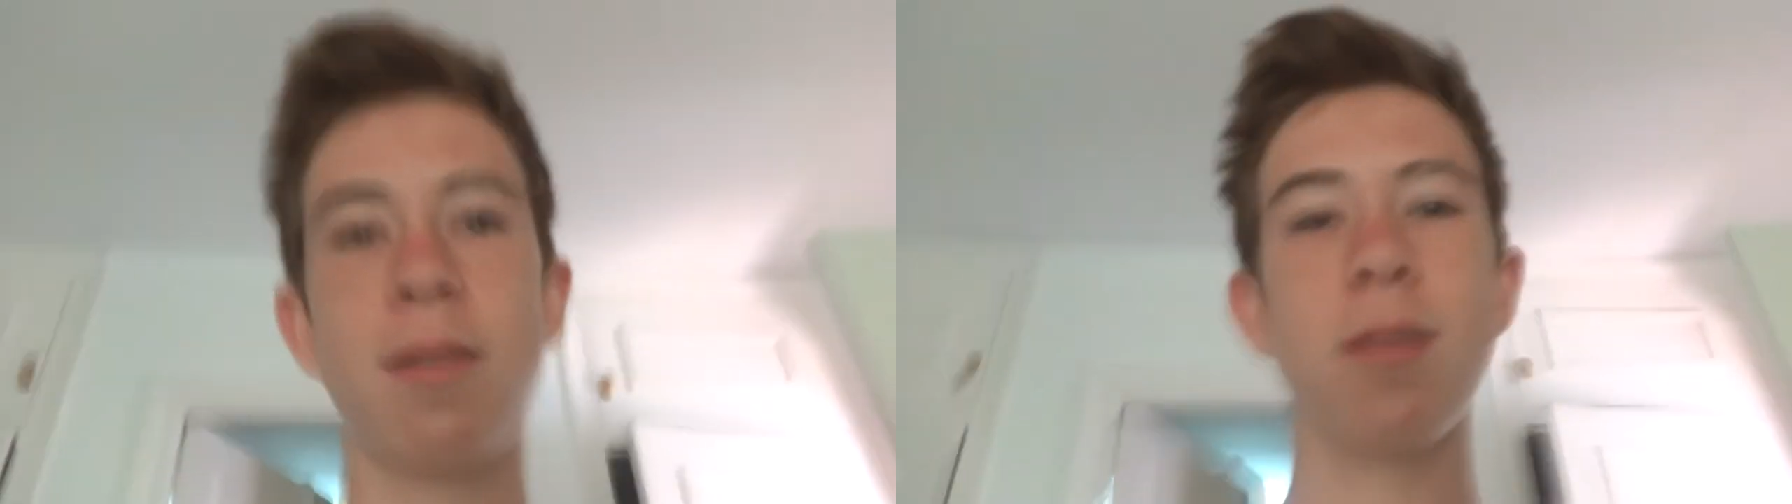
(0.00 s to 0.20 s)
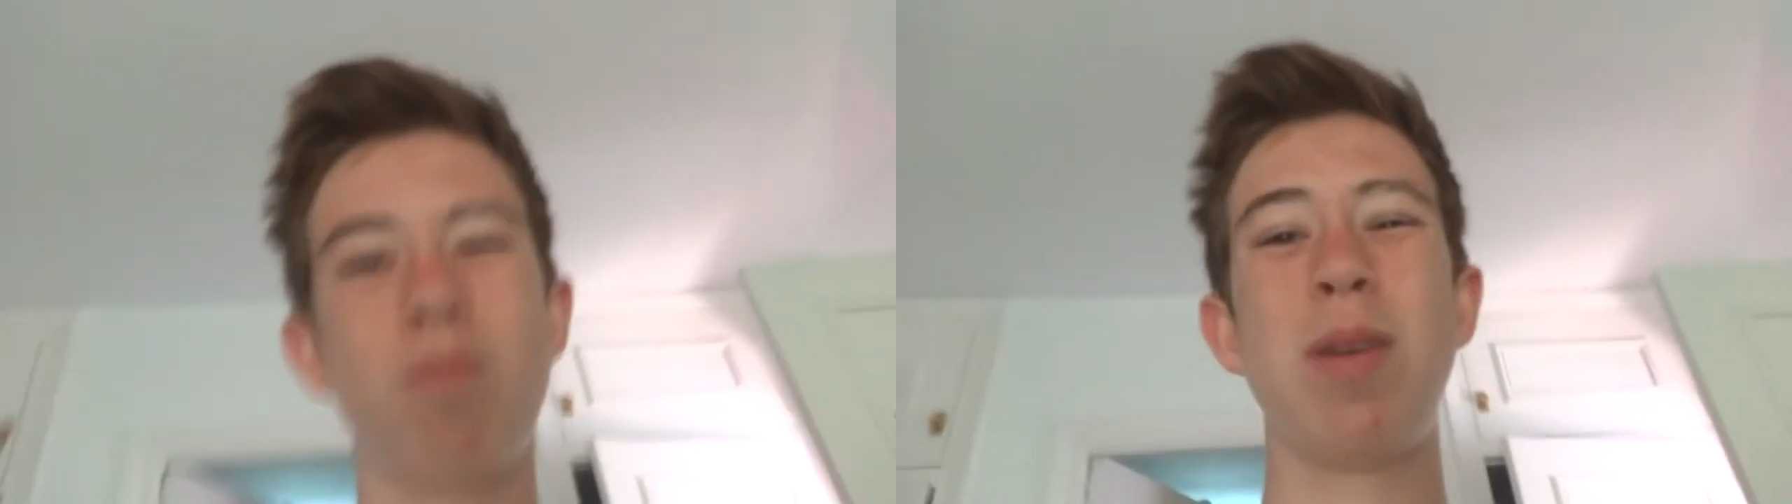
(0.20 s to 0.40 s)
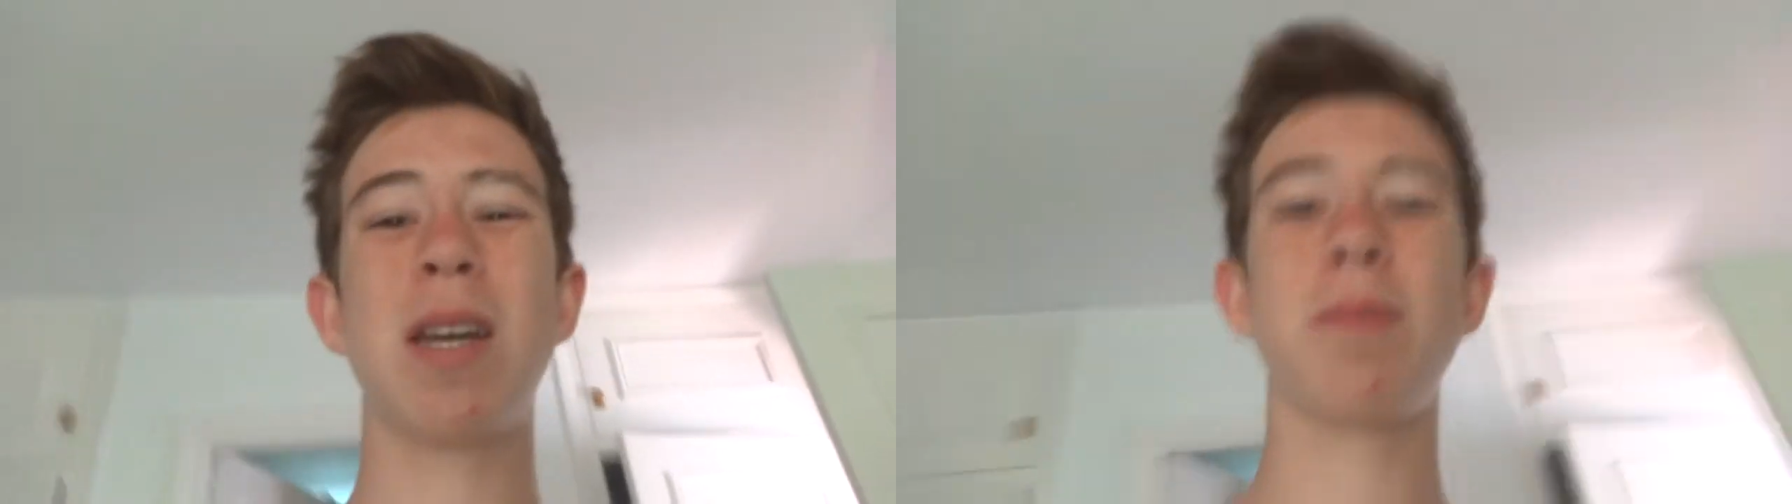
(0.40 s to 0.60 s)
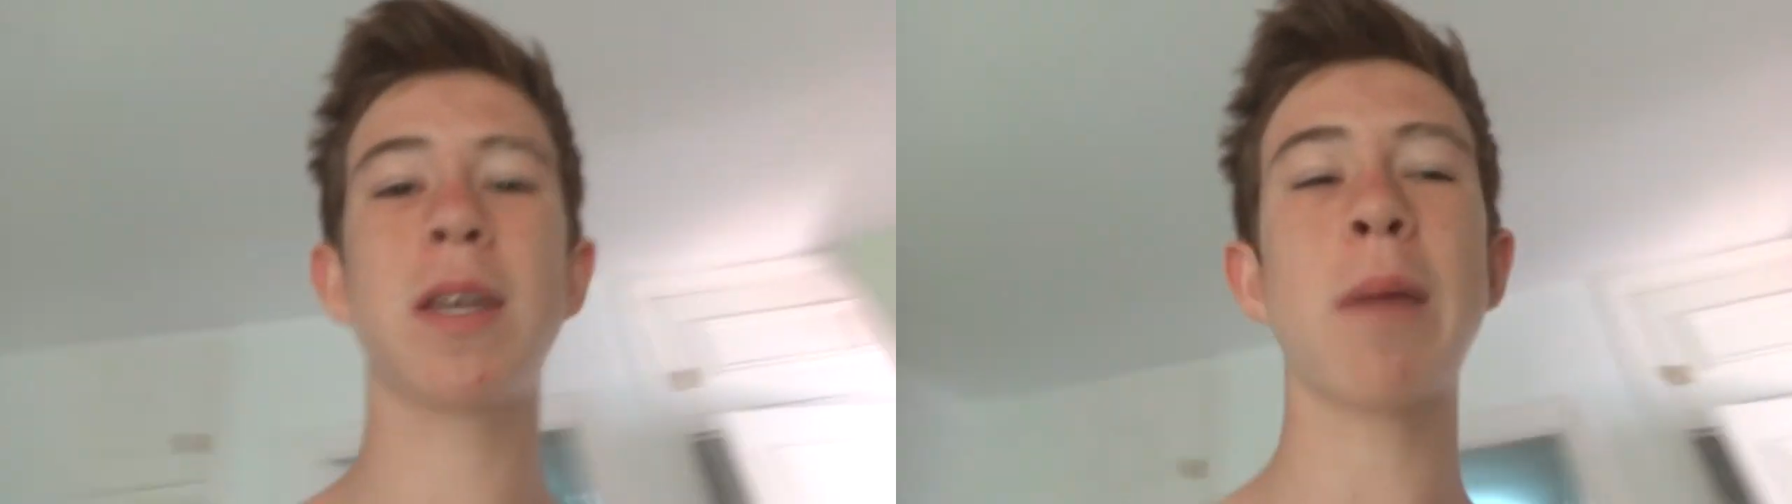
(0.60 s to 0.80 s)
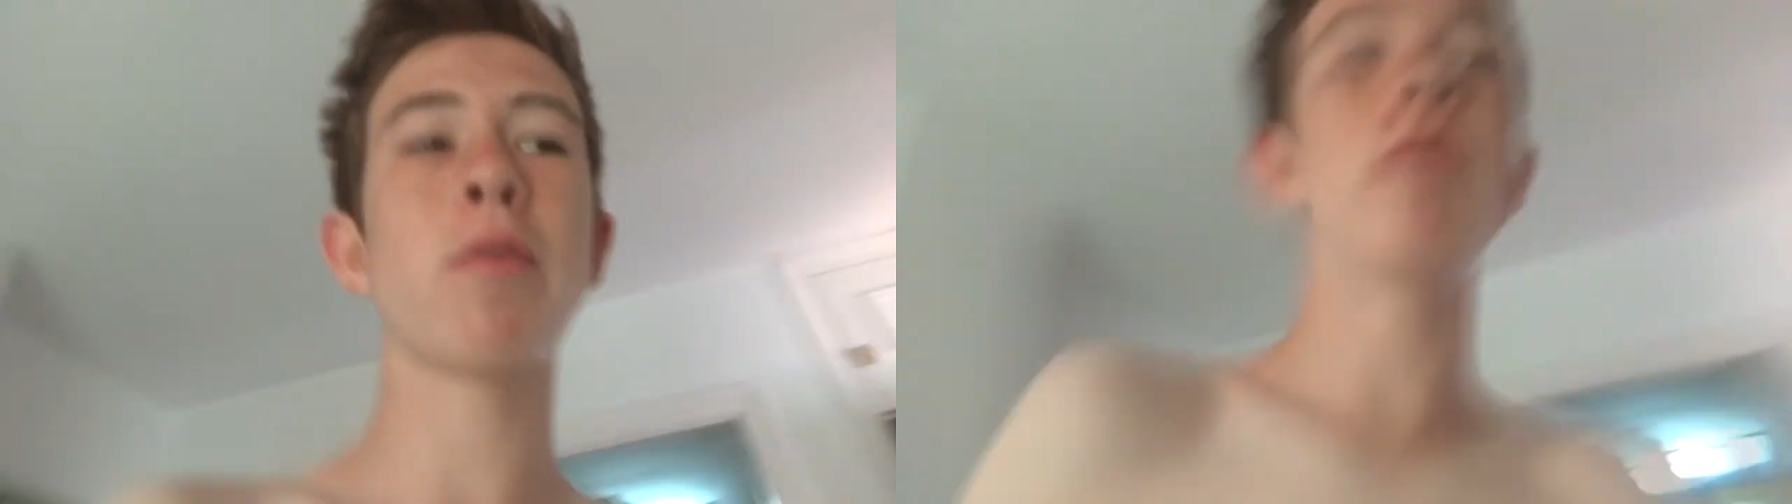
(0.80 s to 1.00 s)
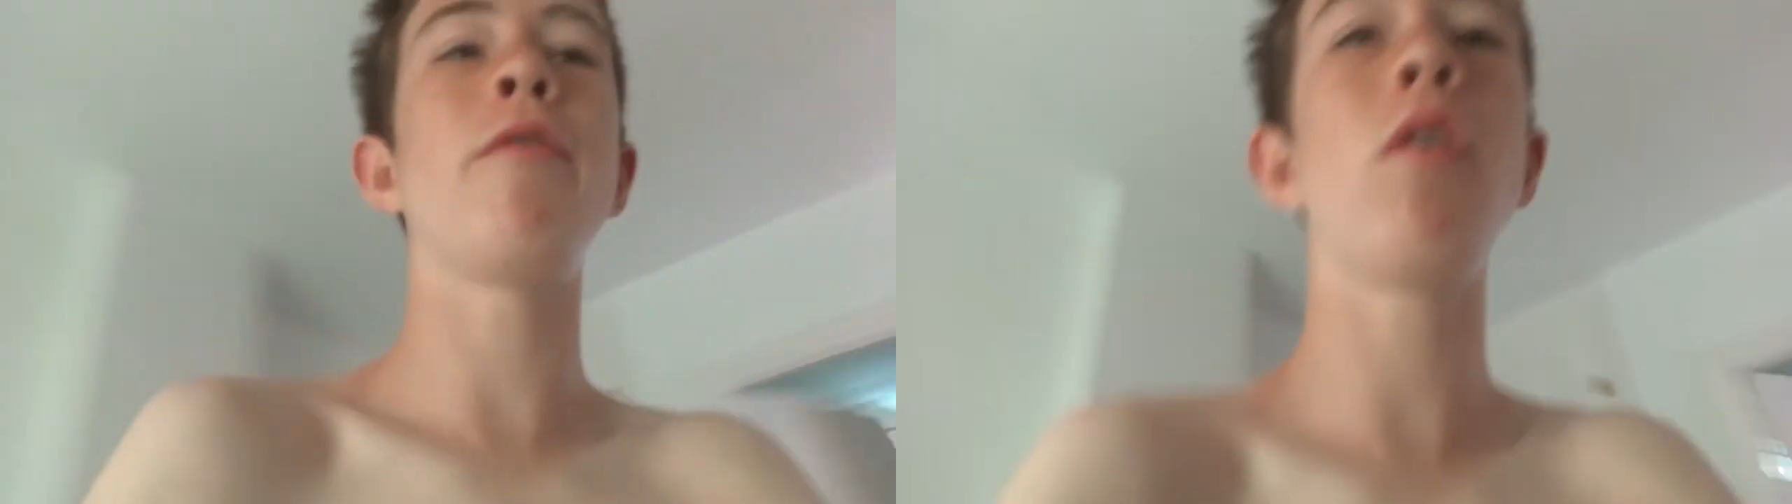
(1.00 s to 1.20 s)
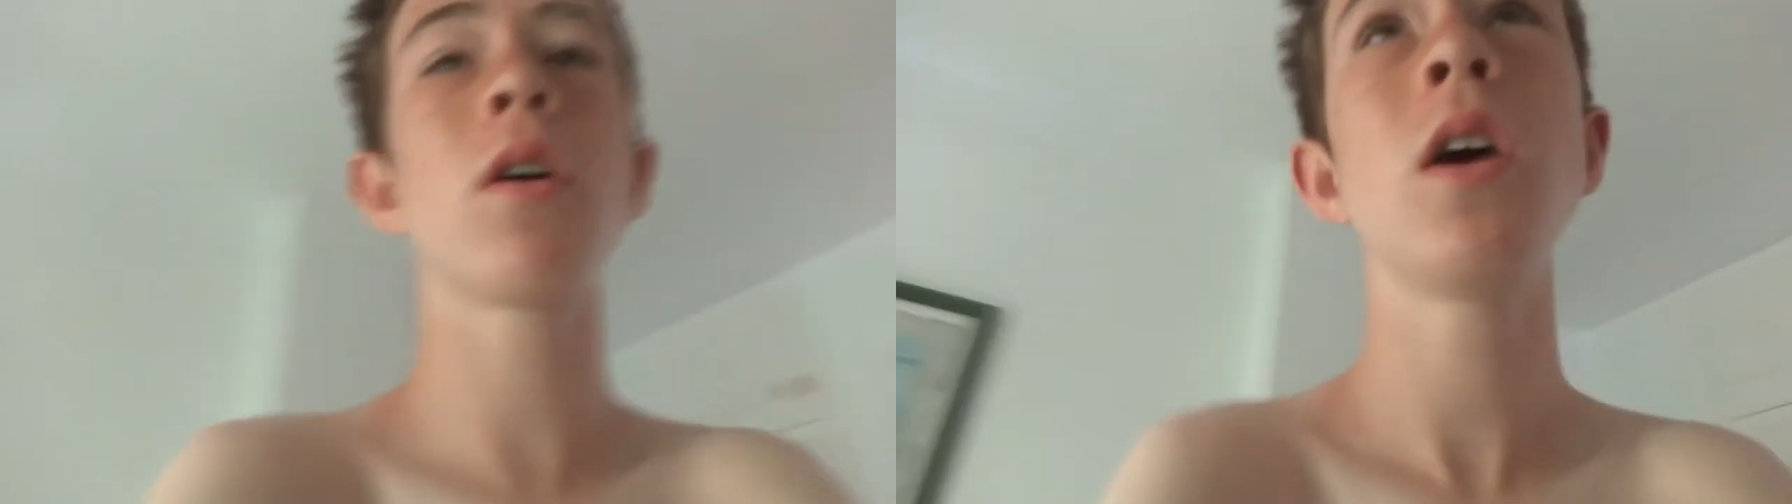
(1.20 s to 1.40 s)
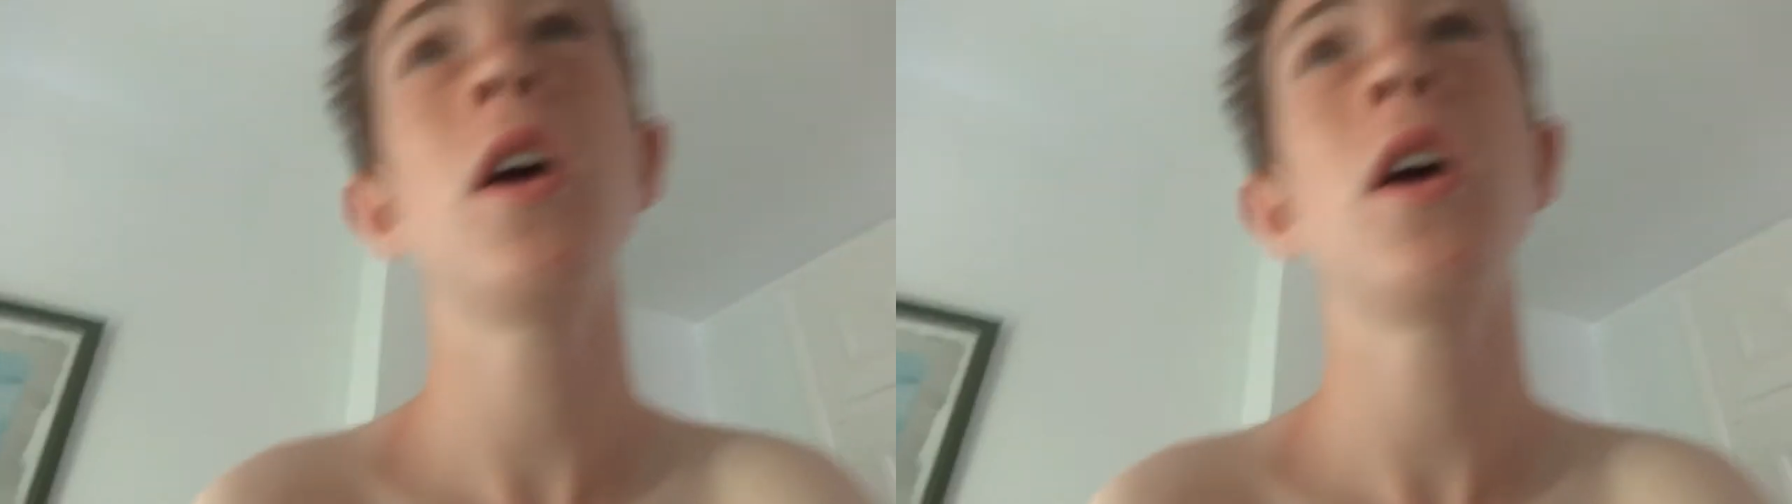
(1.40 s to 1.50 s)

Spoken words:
to pick up the camera and vlog,